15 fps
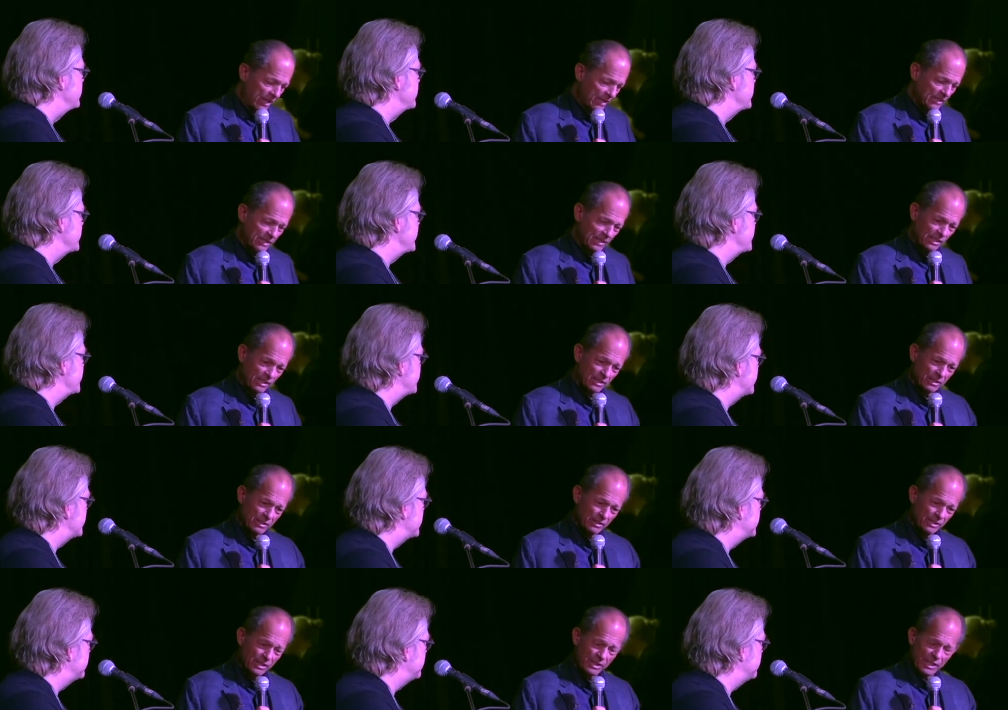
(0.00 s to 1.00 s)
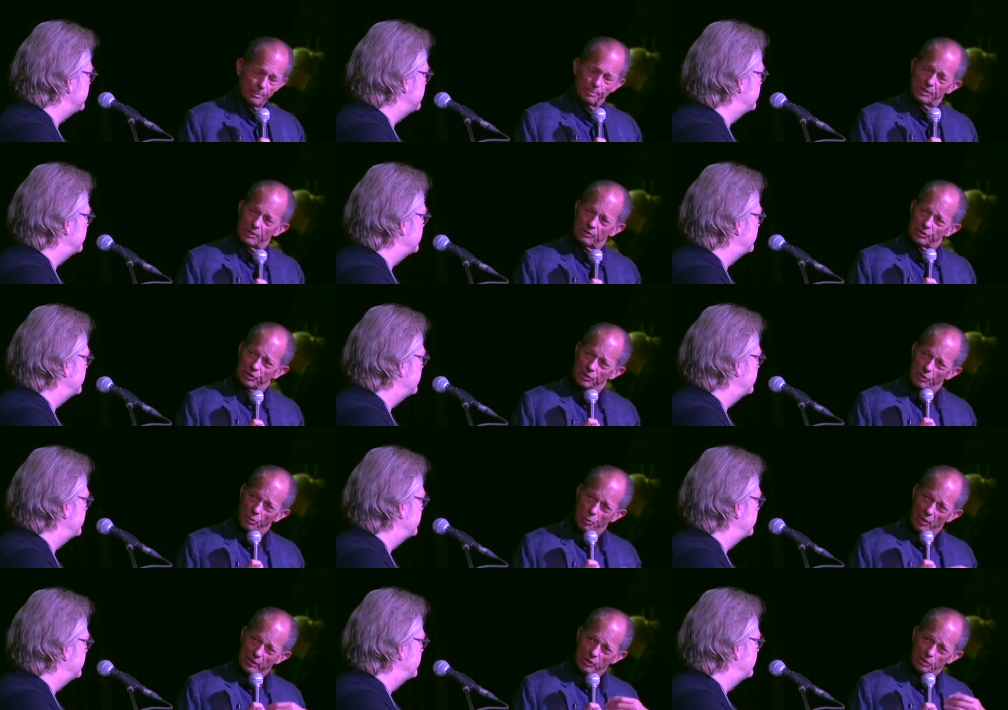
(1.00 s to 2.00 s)
Speaker 1: has this seeped into the
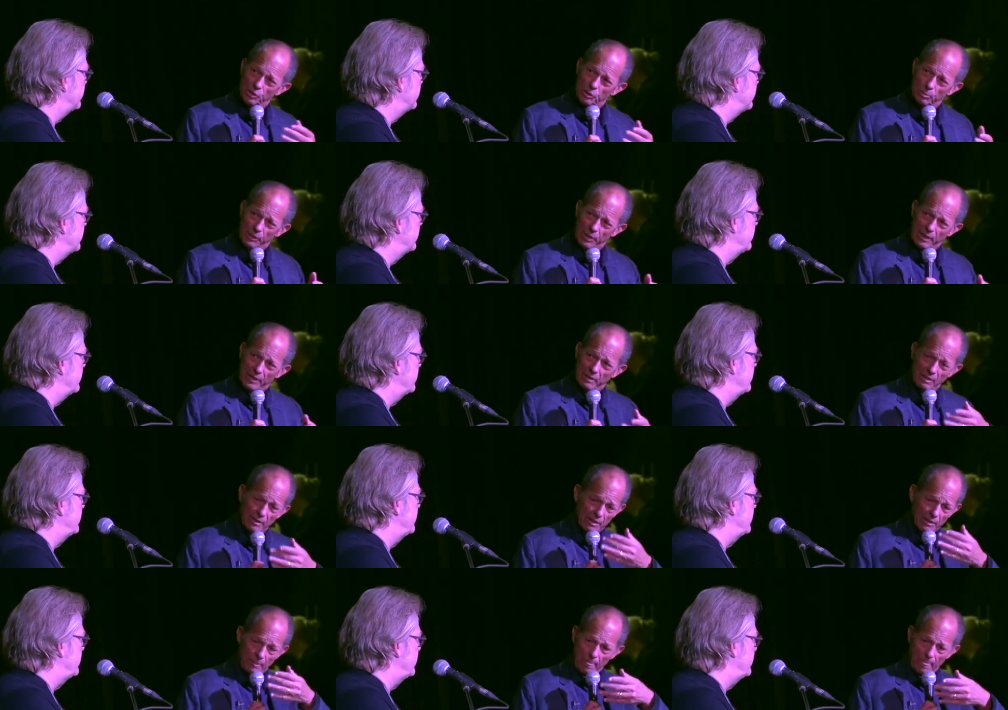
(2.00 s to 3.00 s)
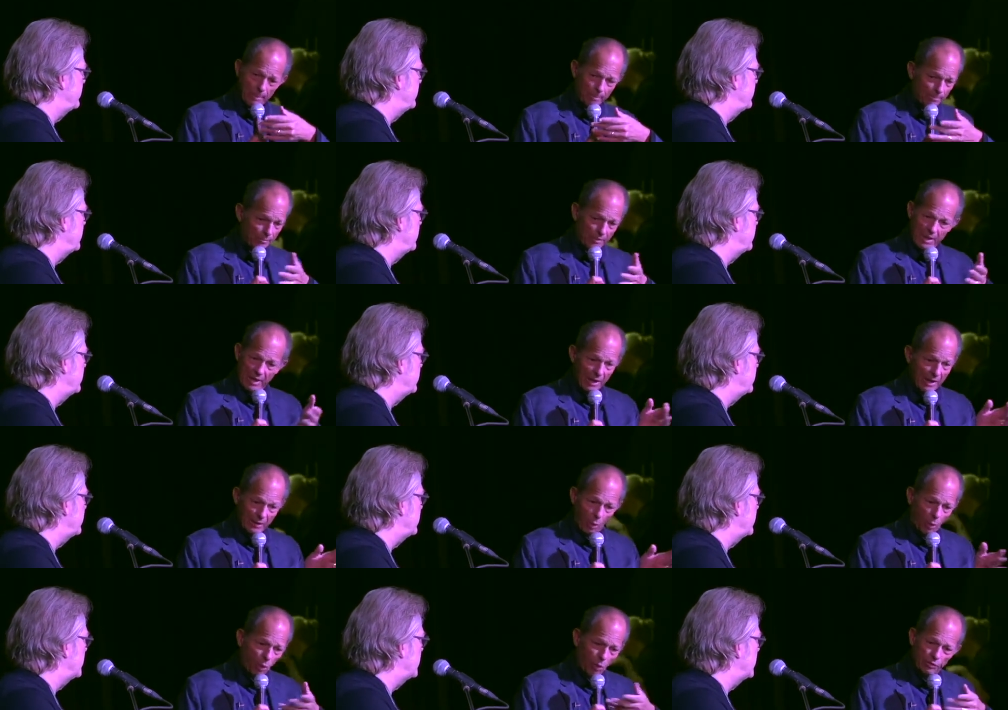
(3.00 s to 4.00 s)
way that you play
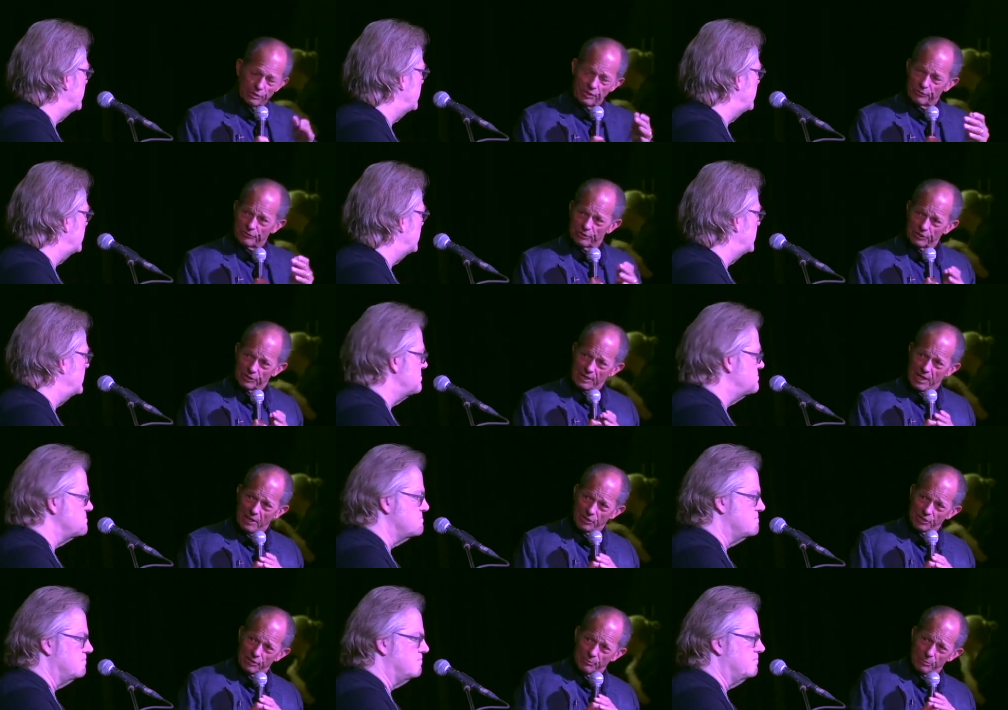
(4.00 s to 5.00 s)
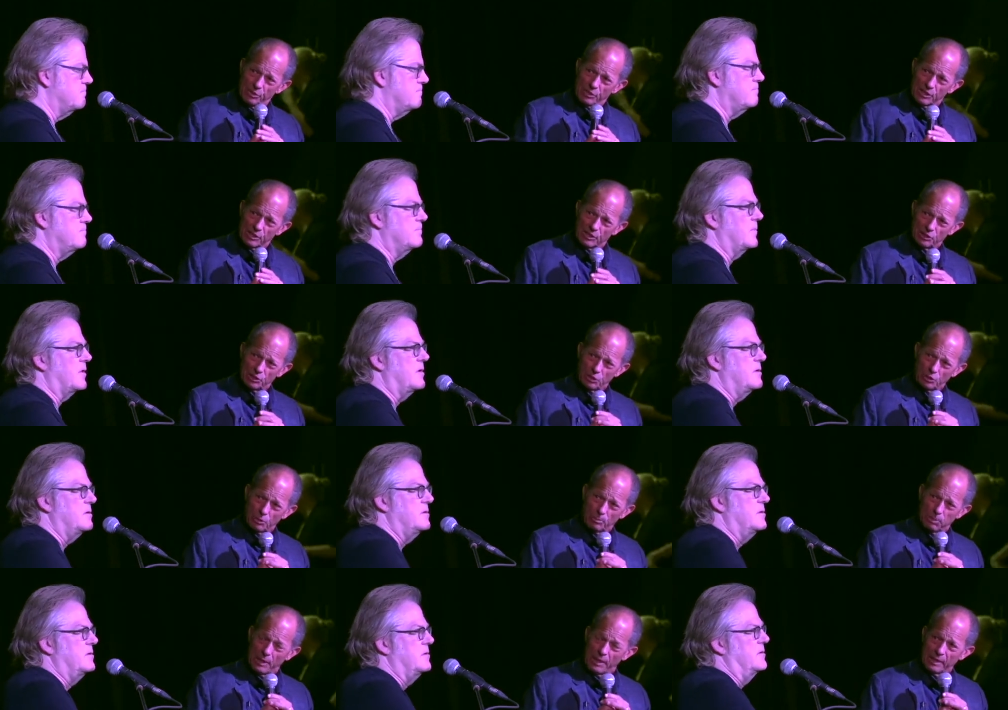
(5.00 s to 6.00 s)
in all the different styles of music that you're
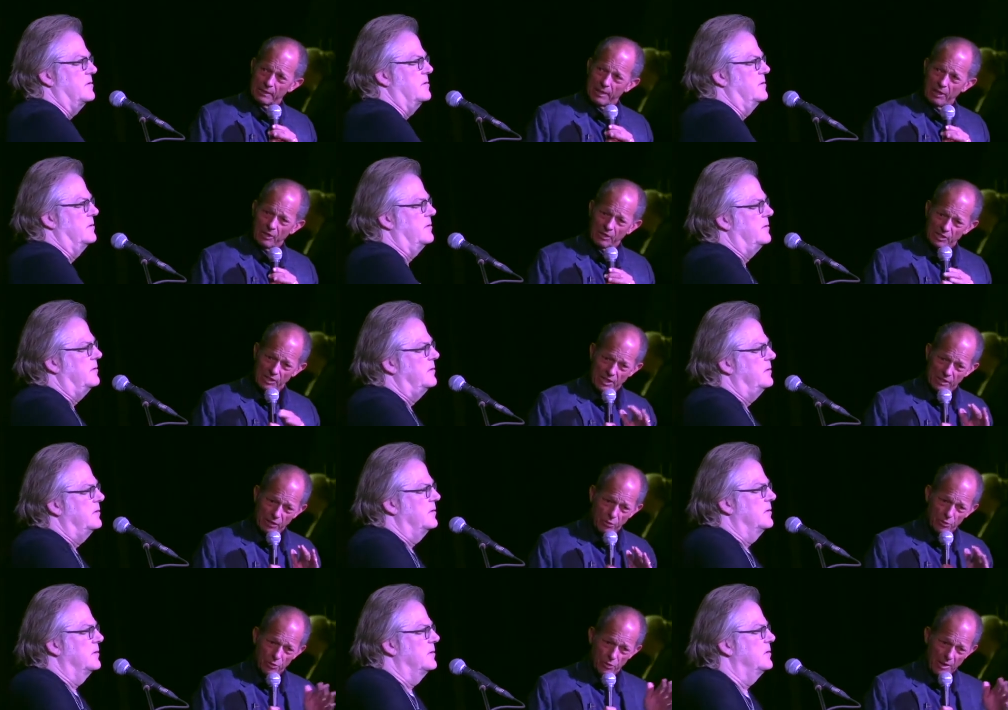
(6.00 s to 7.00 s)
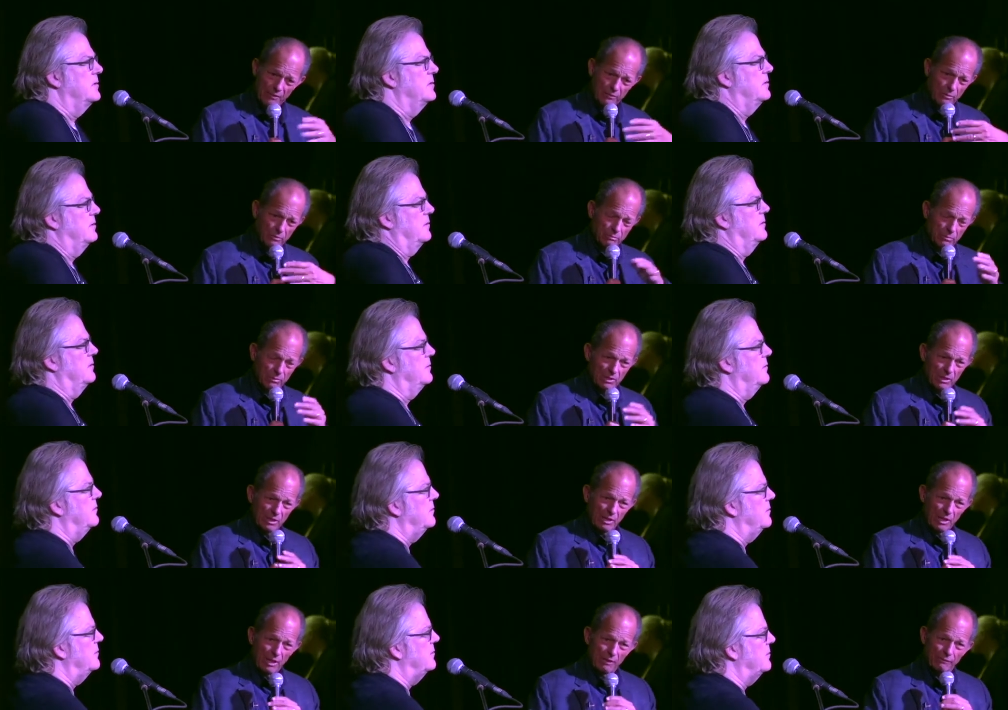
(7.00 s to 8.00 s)
playing now? Because I know you have a,
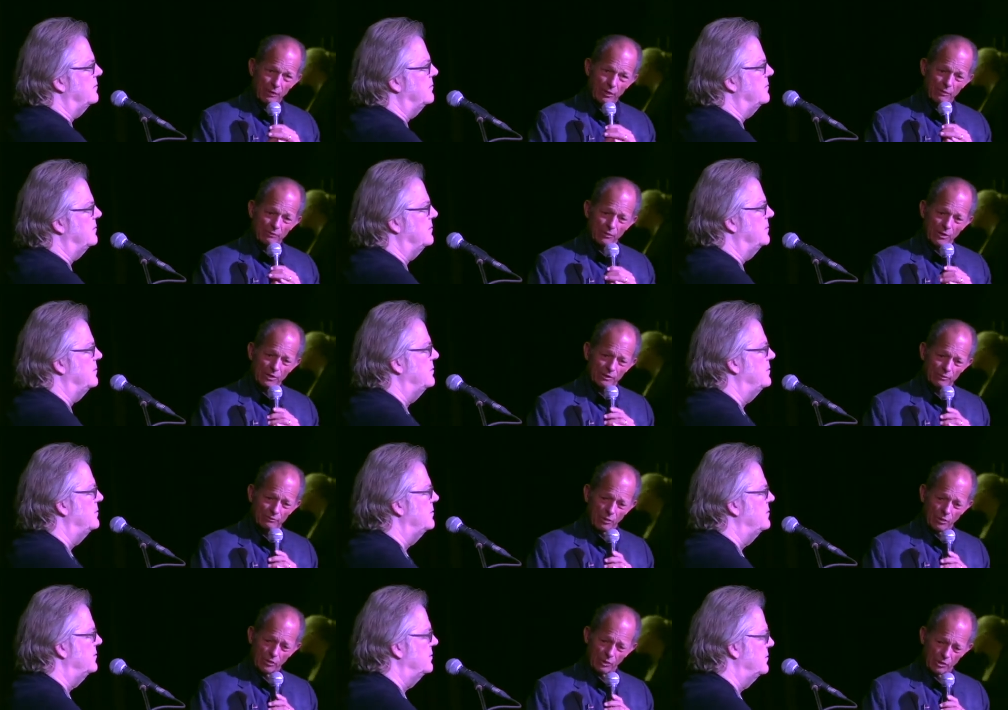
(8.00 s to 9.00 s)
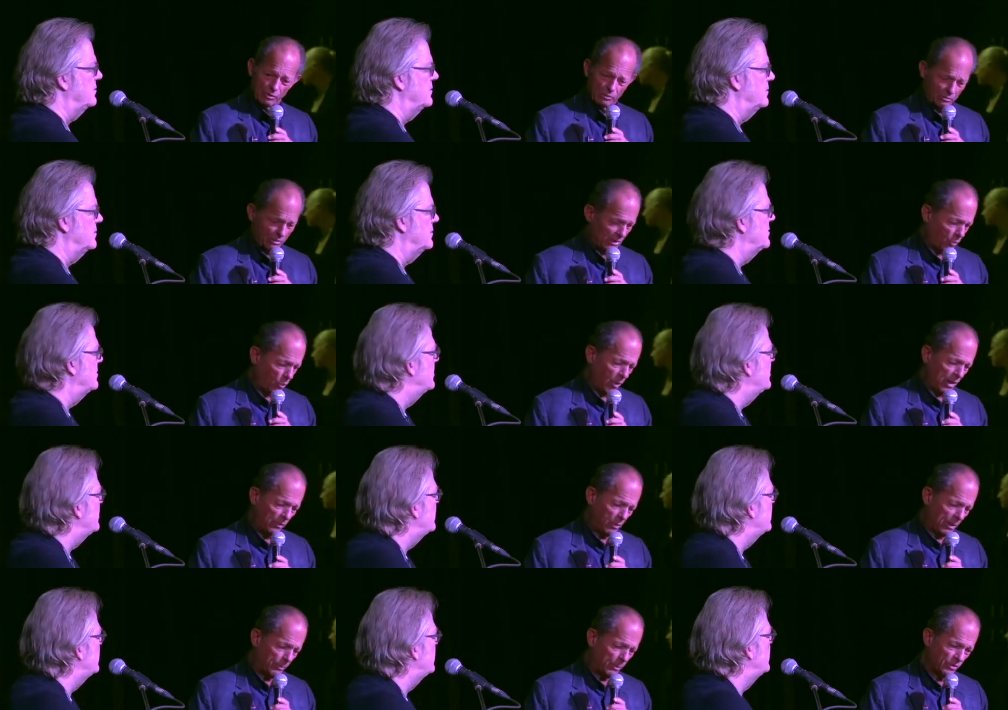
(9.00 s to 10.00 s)
a very very diverse and
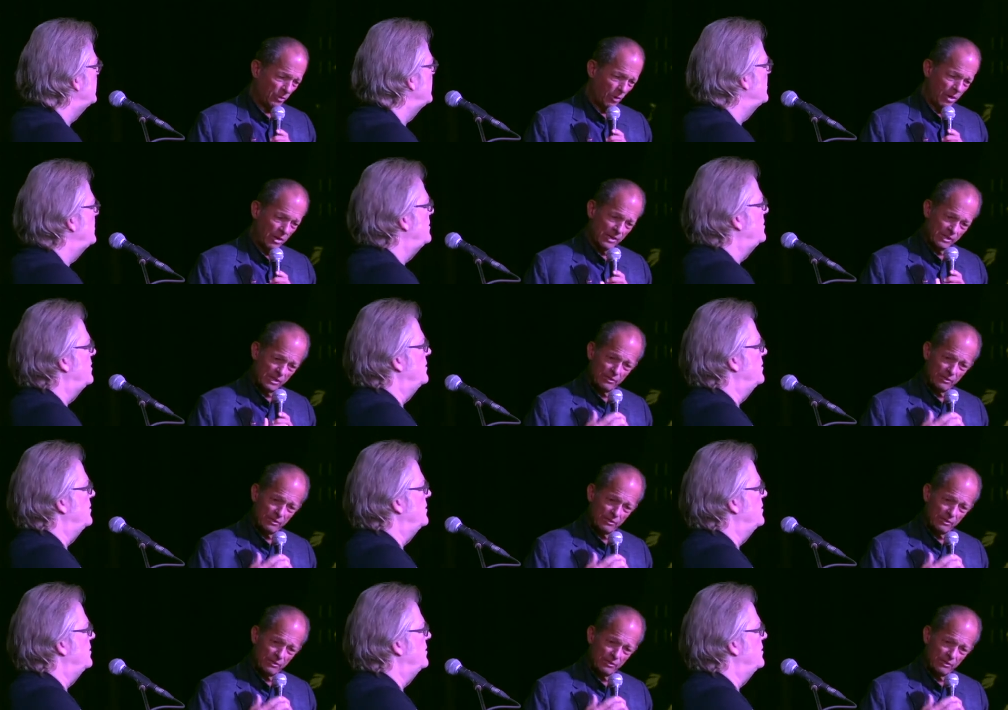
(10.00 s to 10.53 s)
wide repertoire. Has